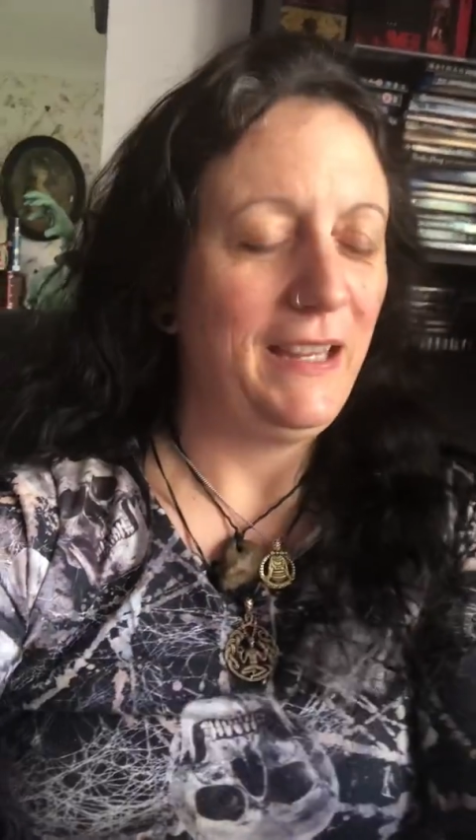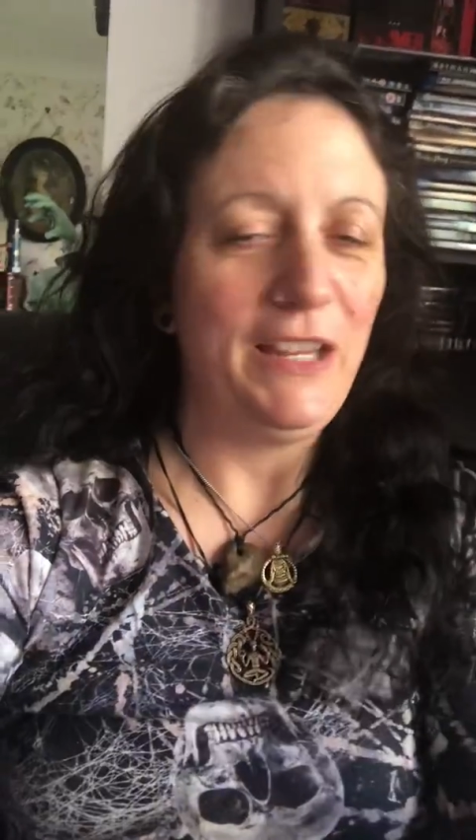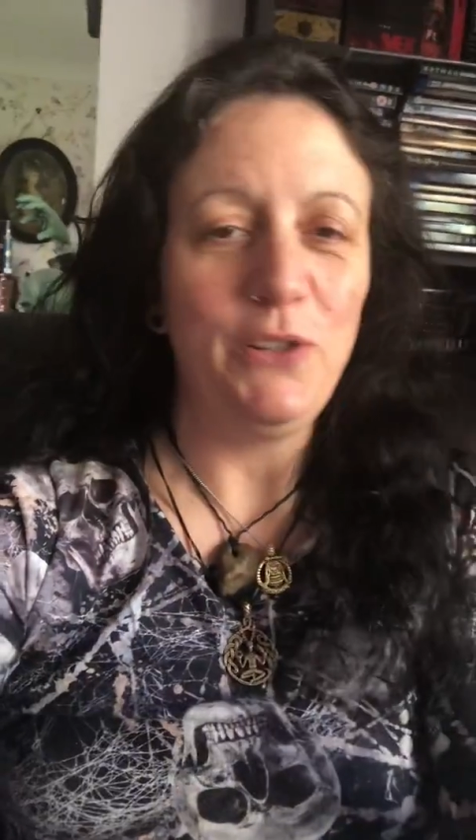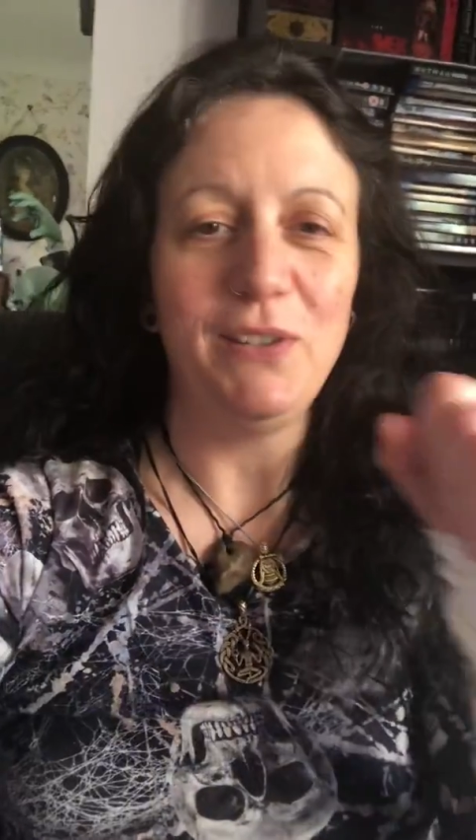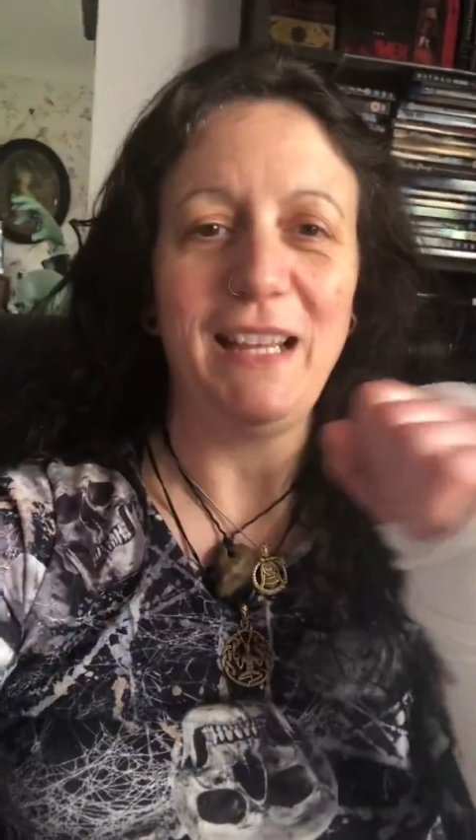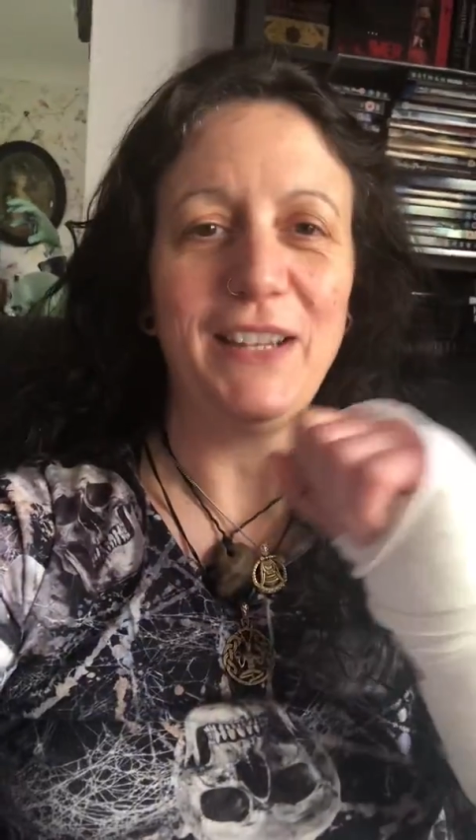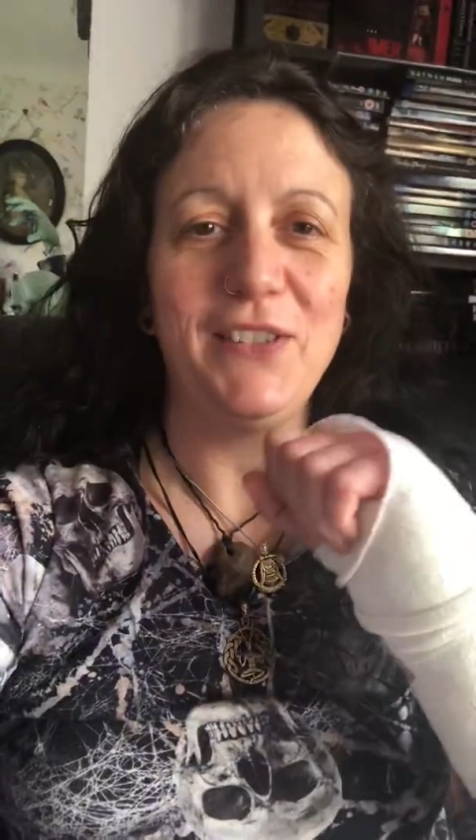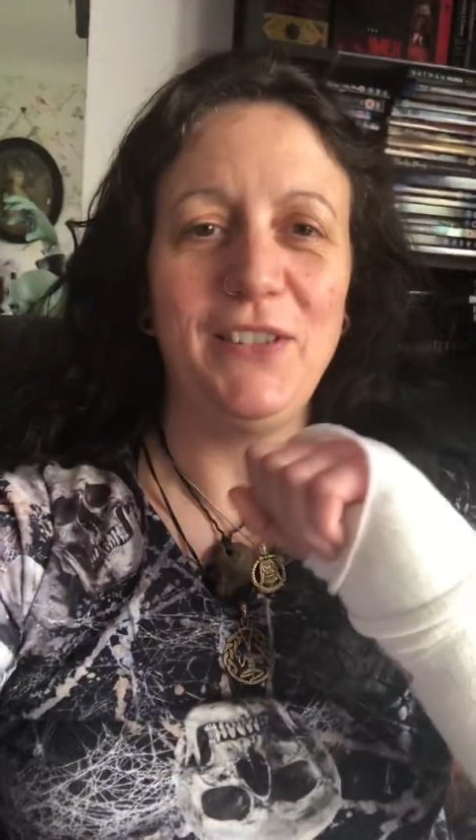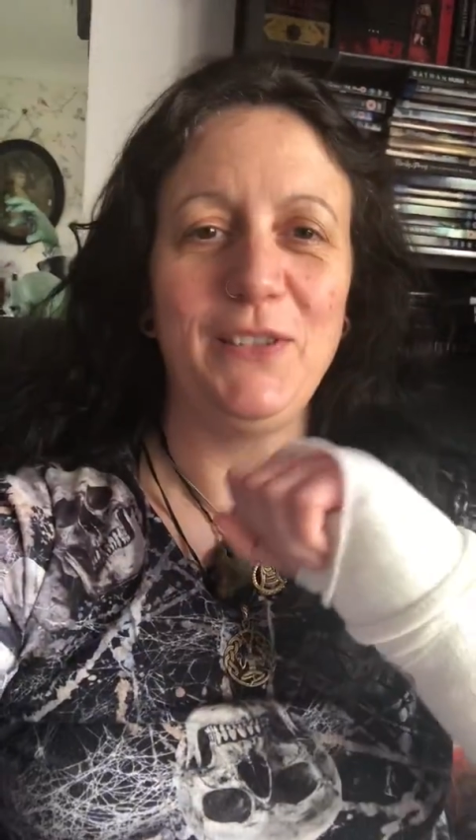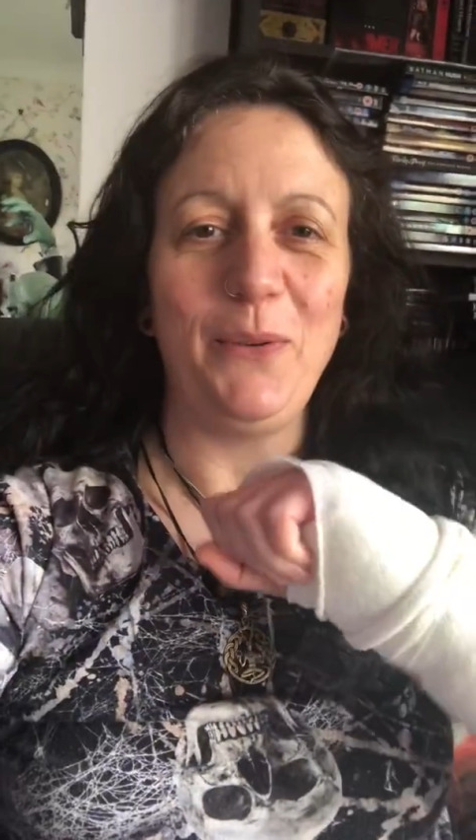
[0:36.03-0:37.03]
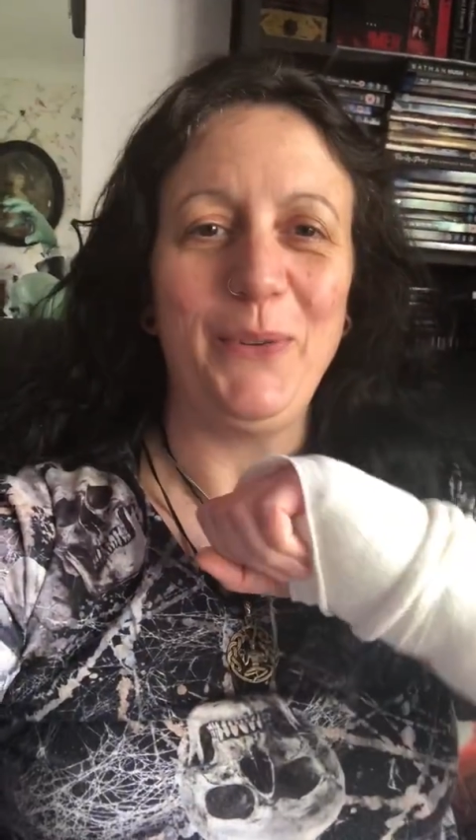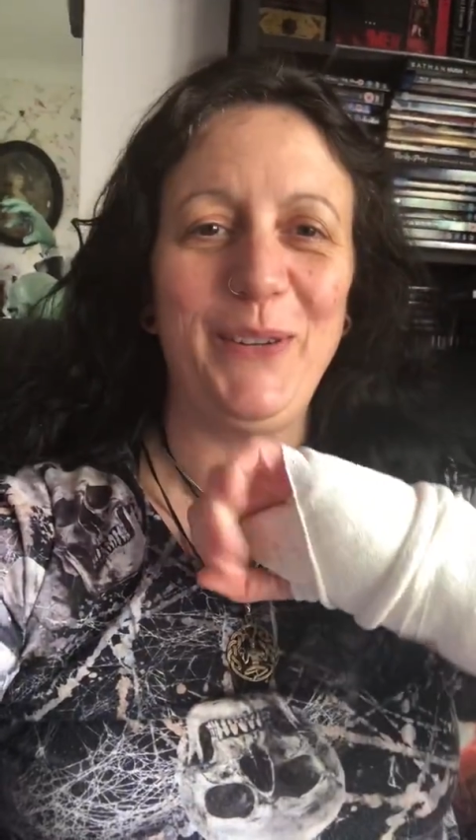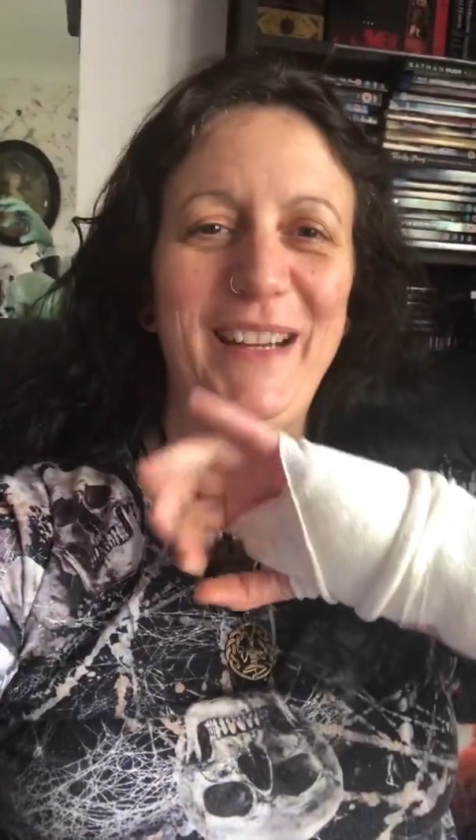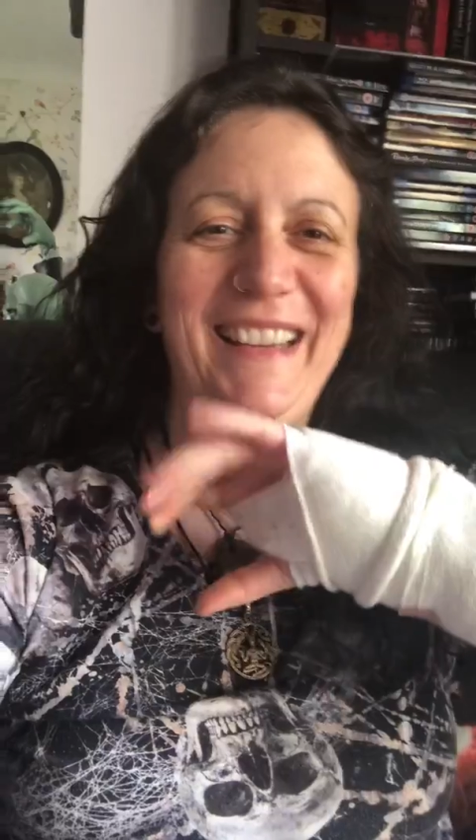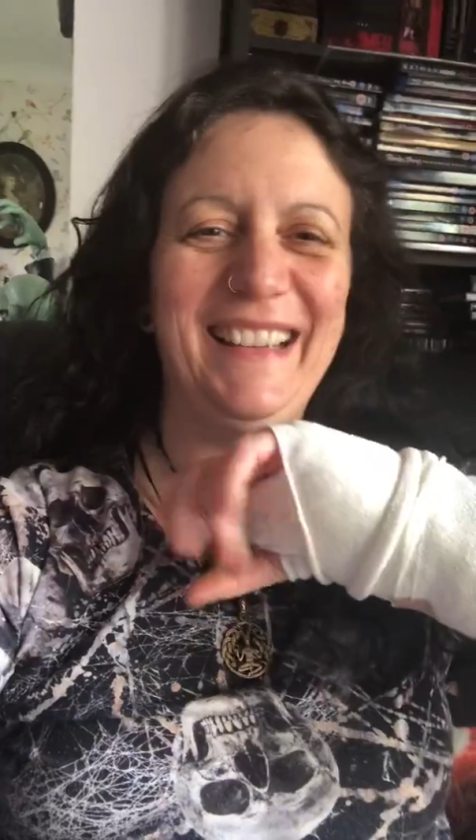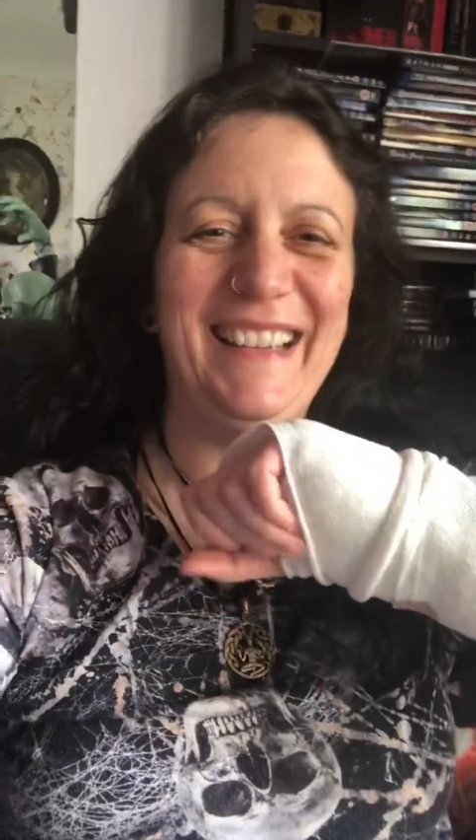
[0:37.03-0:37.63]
is not an accident, don't worry.